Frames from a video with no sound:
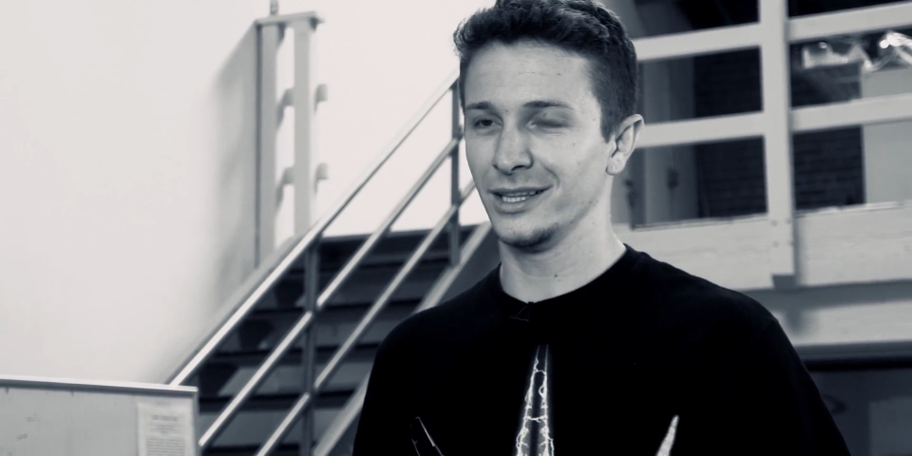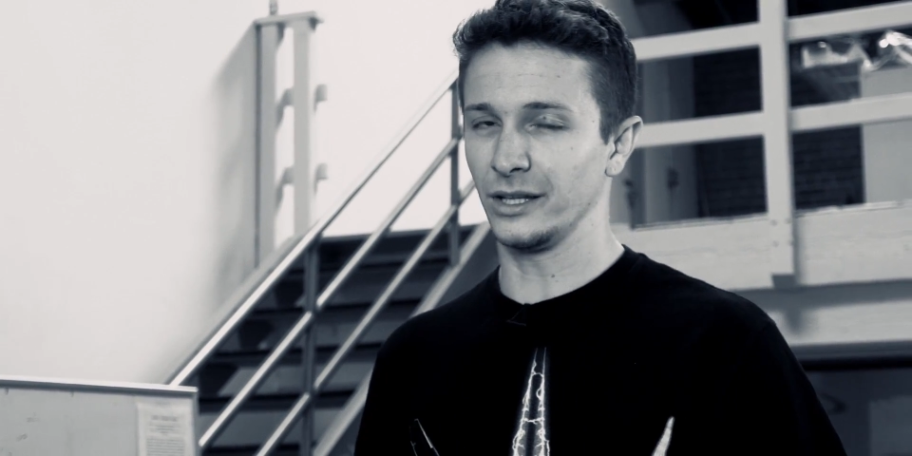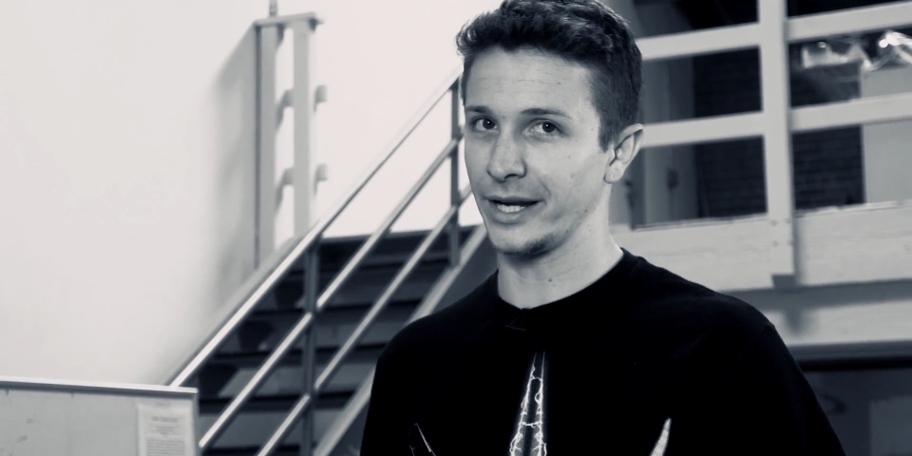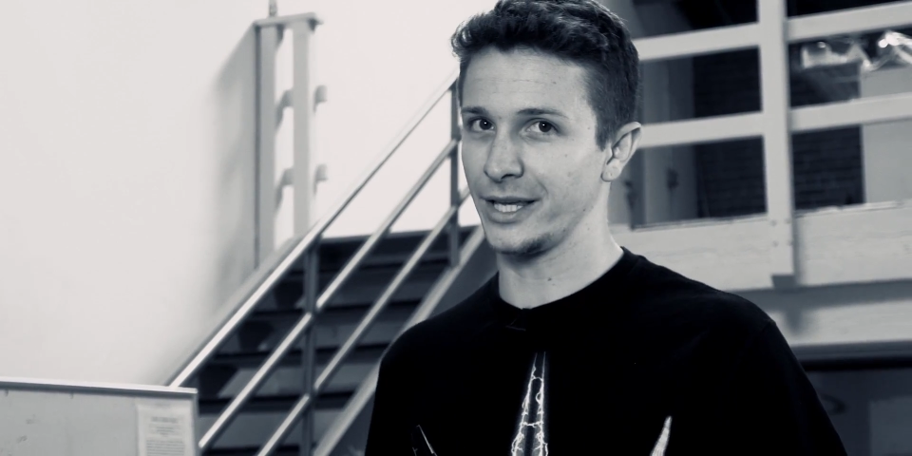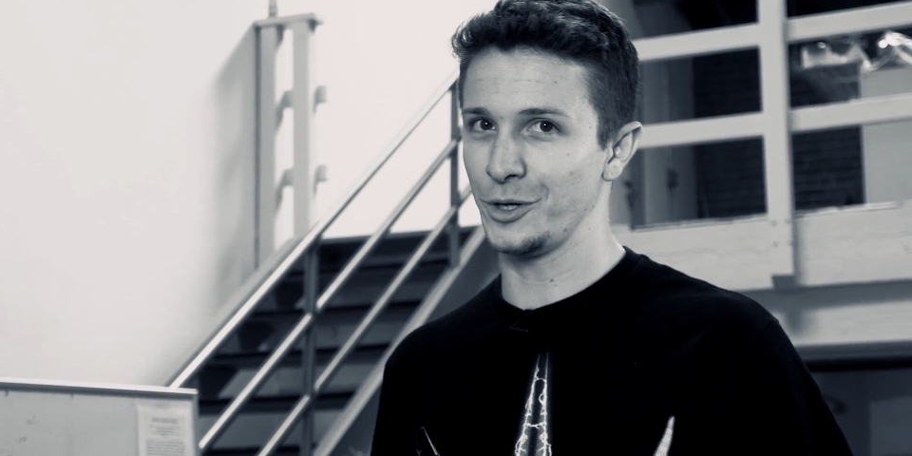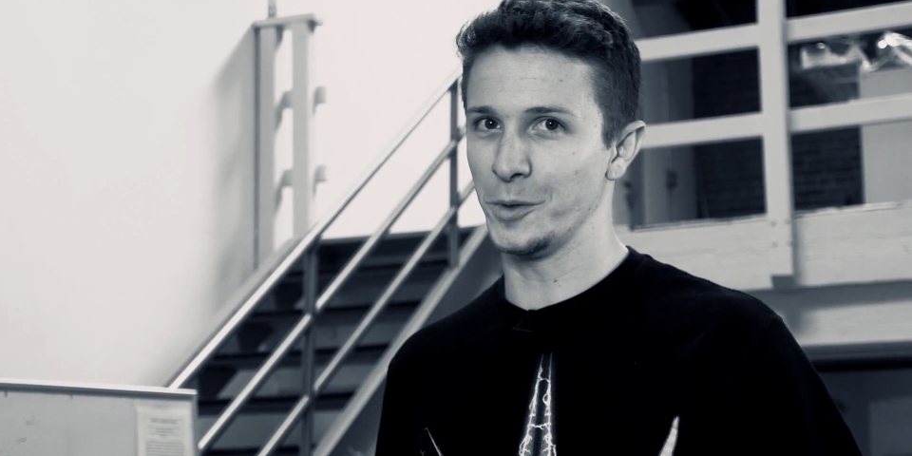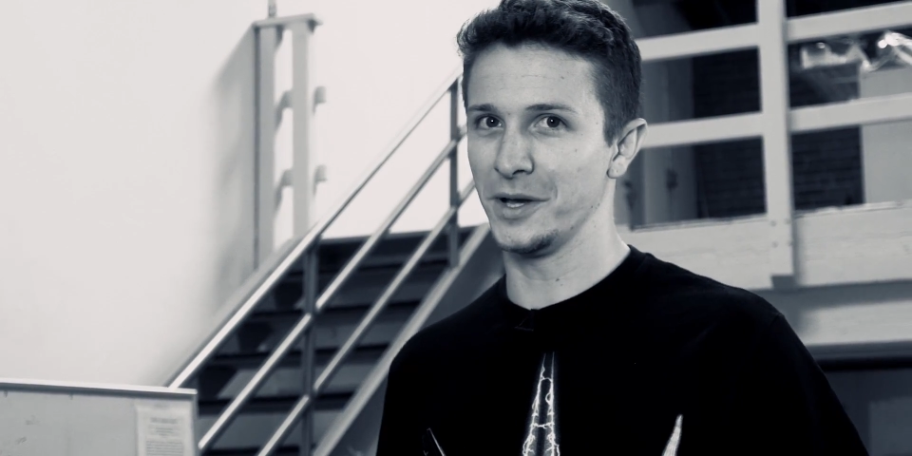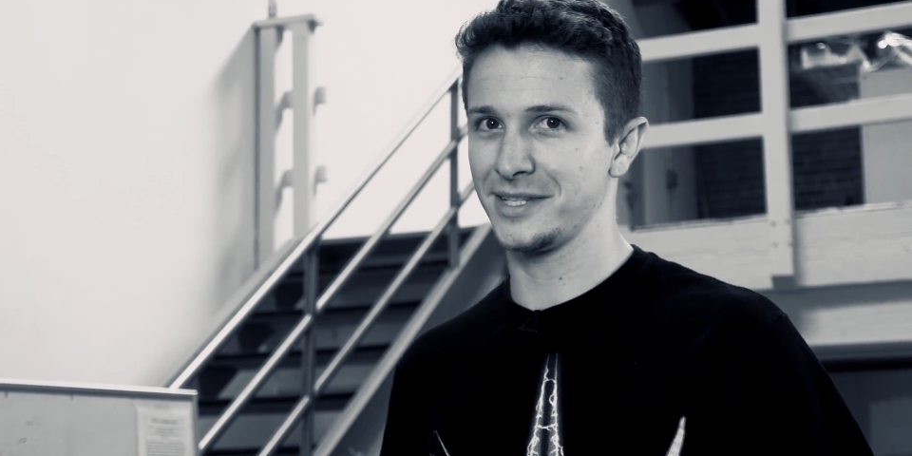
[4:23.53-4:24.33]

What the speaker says: Looking at you,